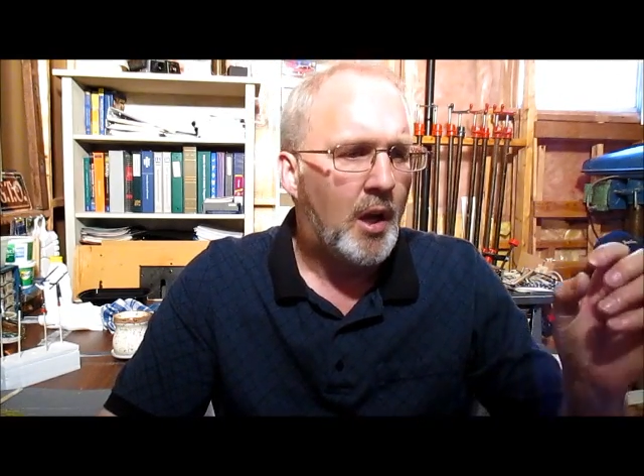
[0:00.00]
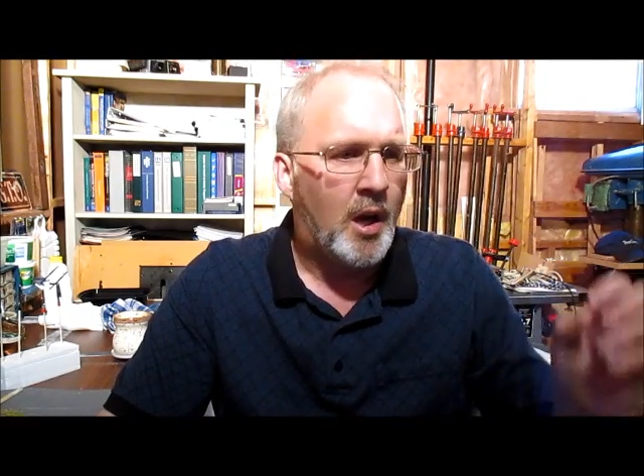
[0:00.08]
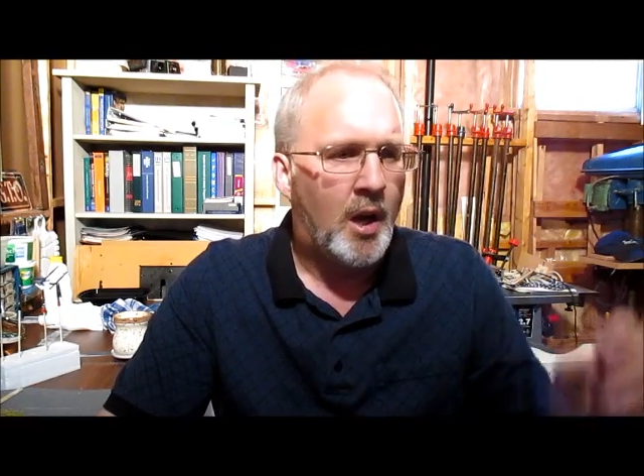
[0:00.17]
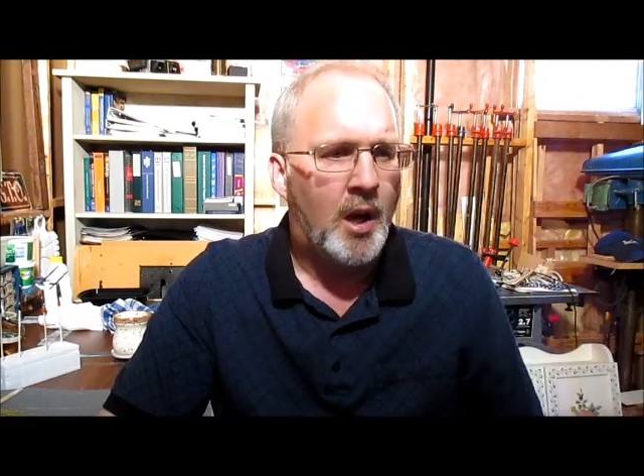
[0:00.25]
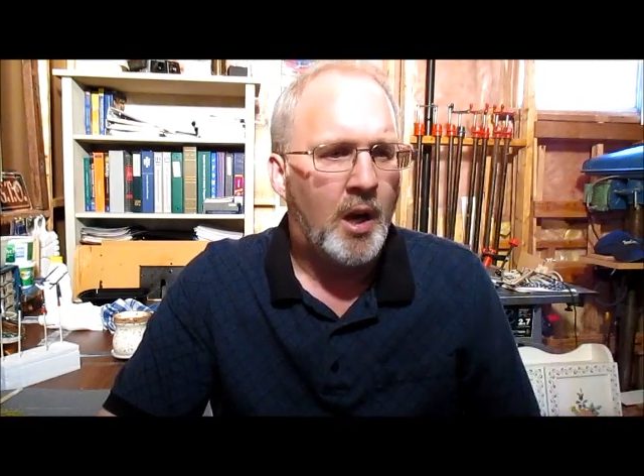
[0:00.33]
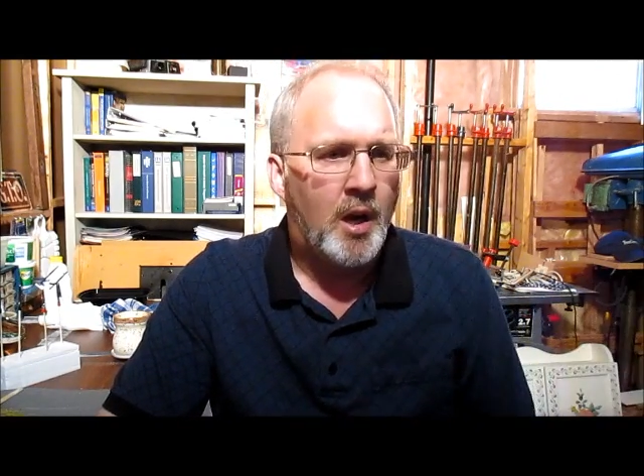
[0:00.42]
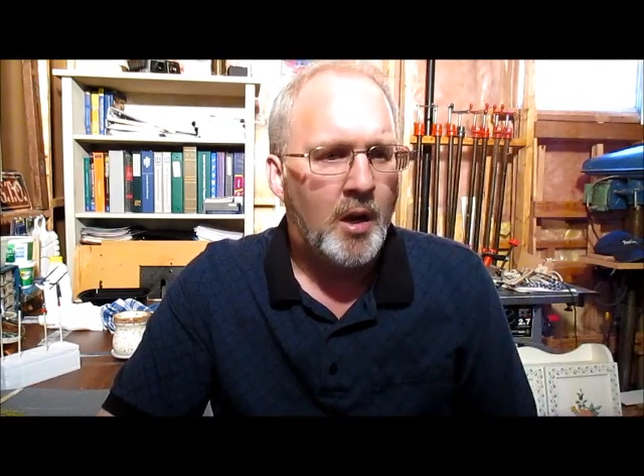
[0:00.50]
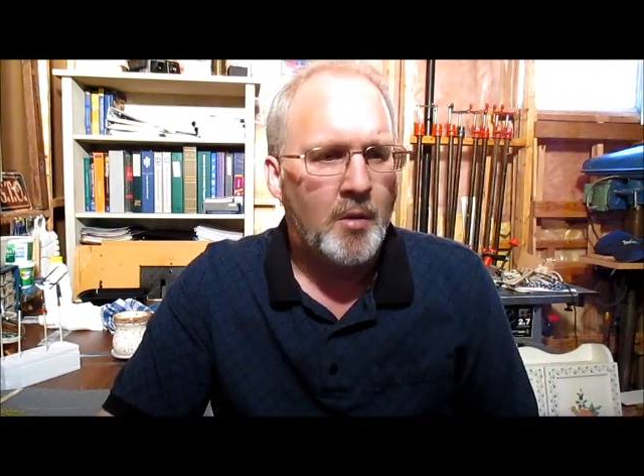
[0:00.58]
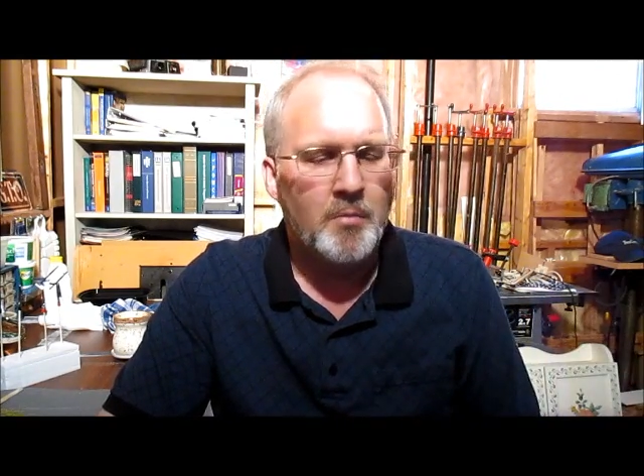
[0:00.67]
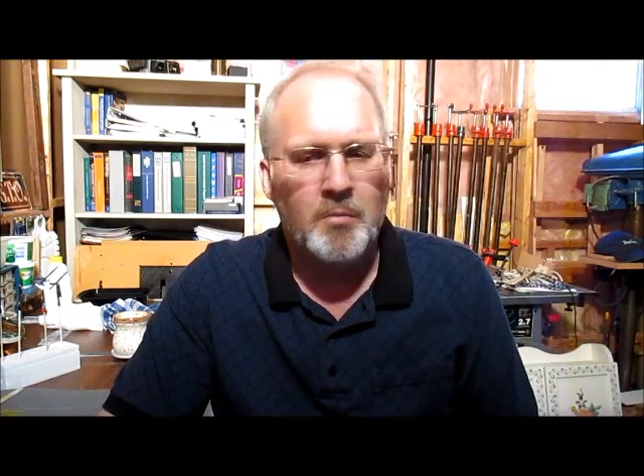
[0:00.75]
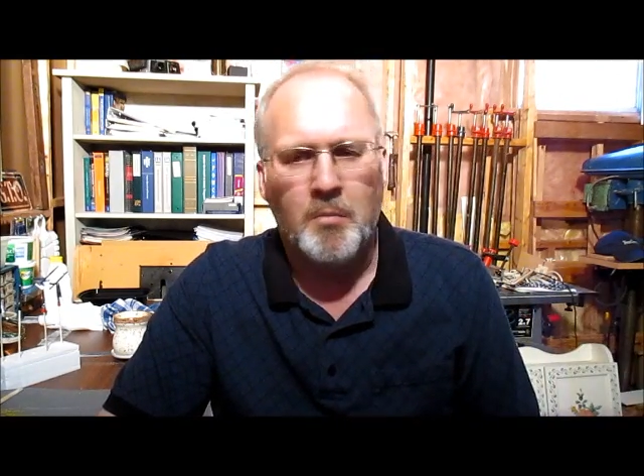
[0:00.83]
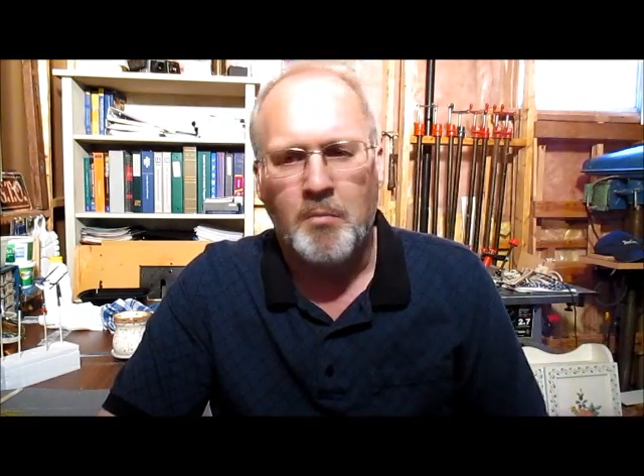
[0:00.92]

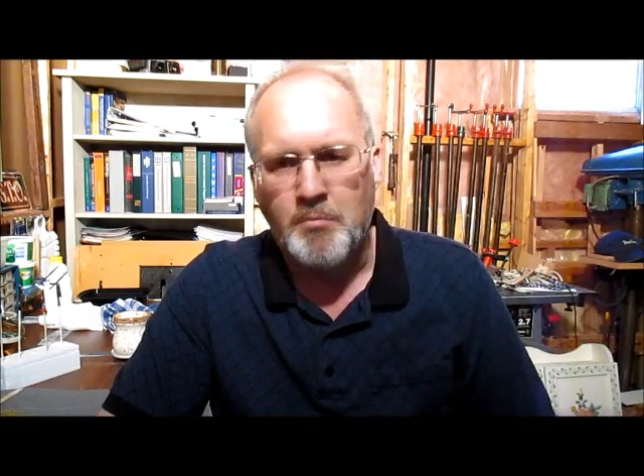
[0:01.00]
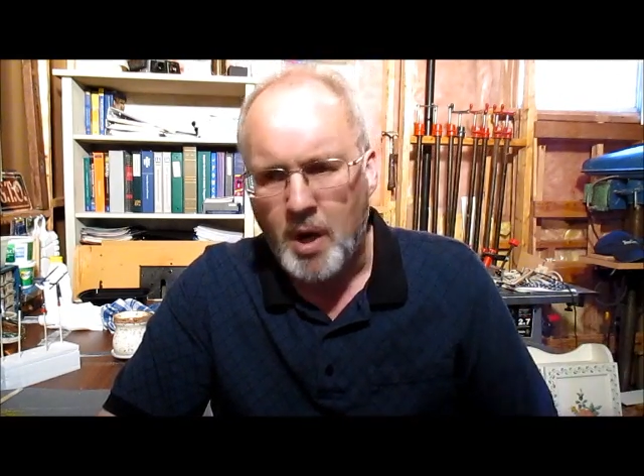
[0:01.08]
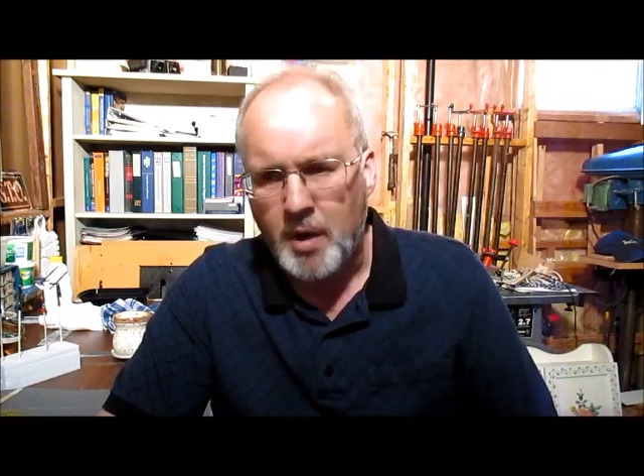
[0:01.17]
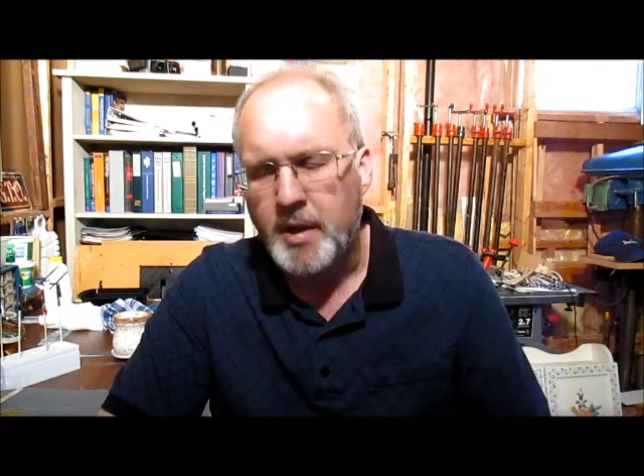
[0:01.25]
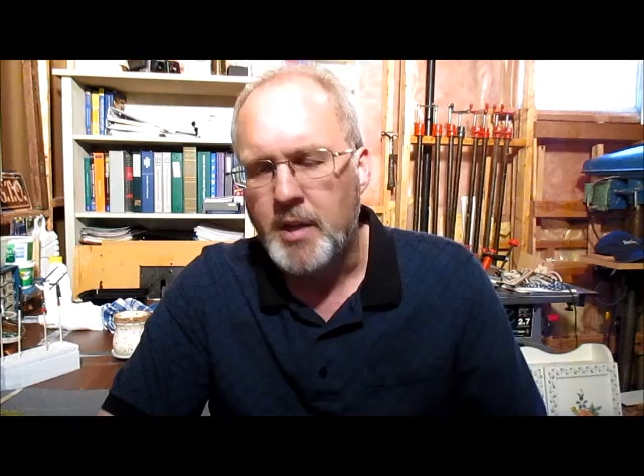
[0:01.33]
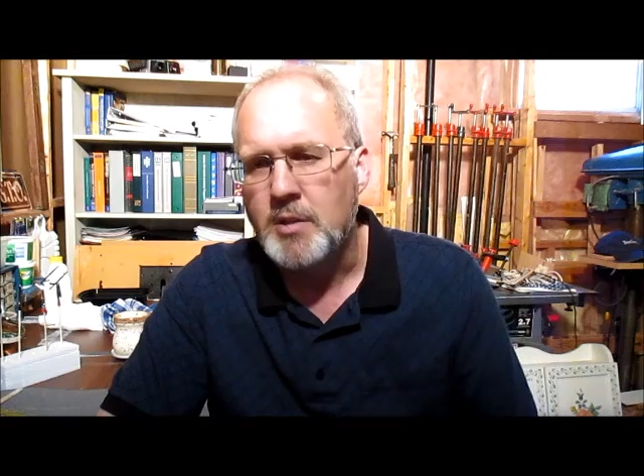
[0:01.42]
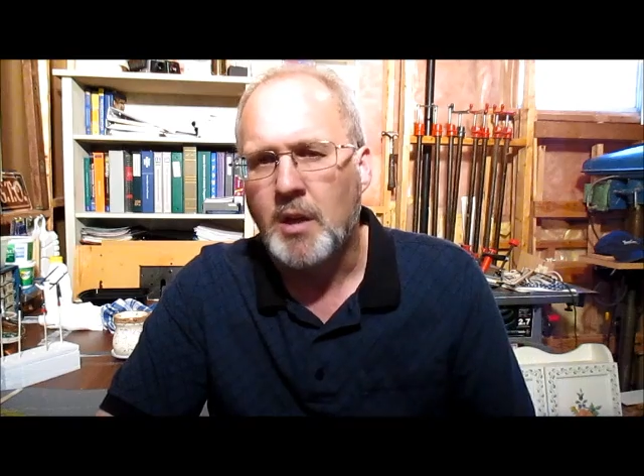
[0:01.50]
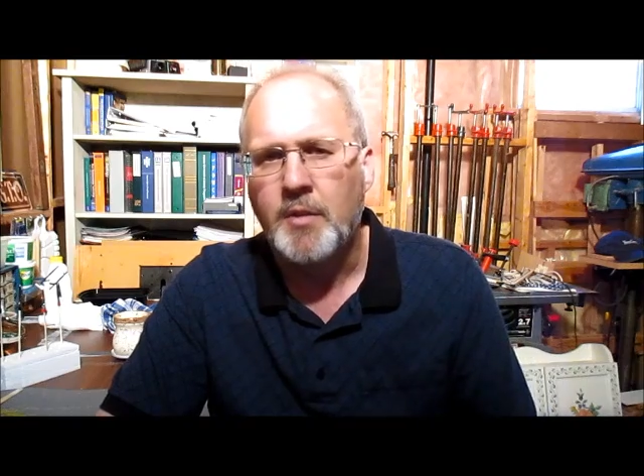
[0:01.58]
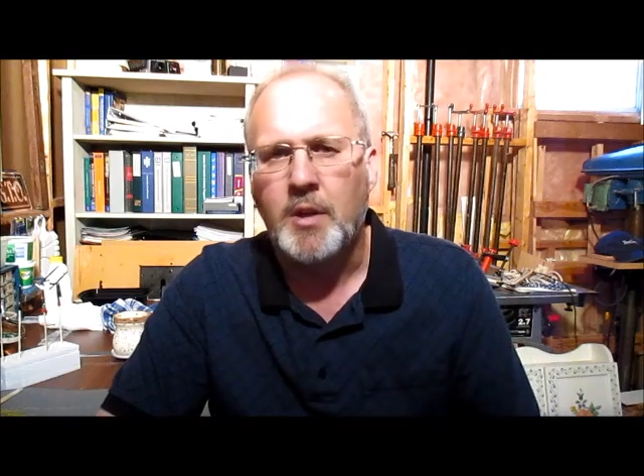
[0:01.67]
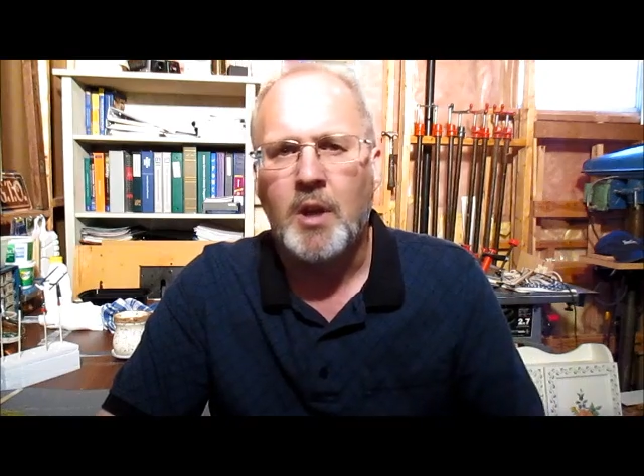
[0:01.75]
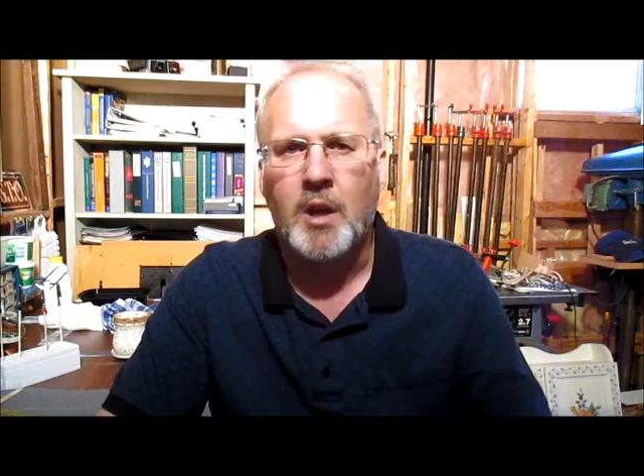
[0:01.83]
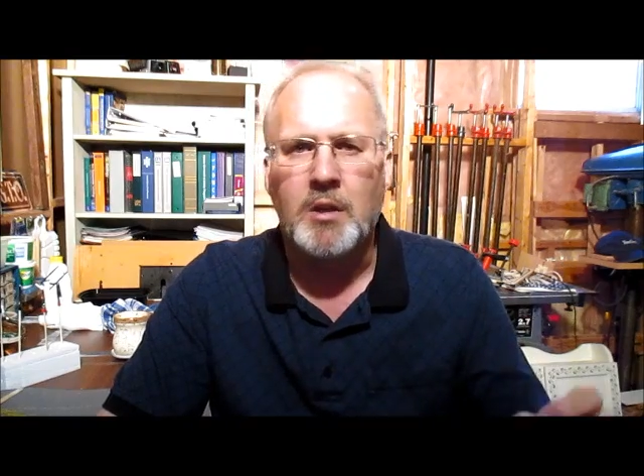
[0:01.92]
markings on
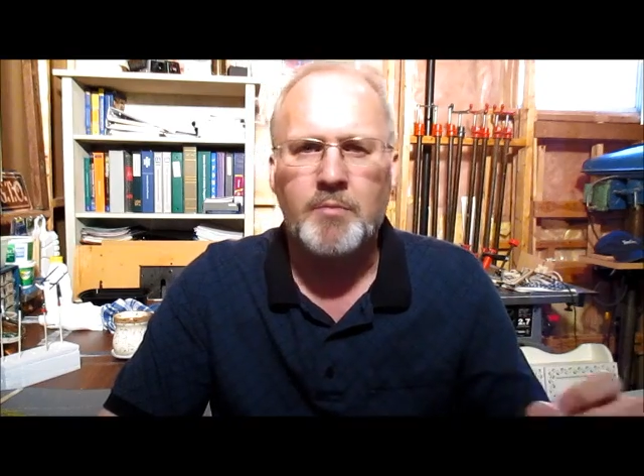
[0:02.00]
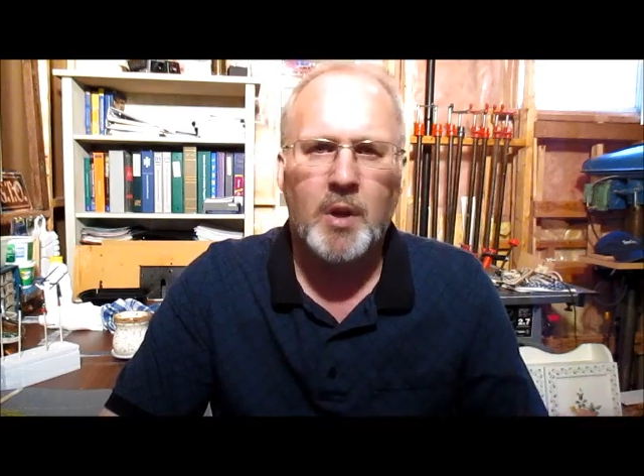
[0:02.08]
the cars,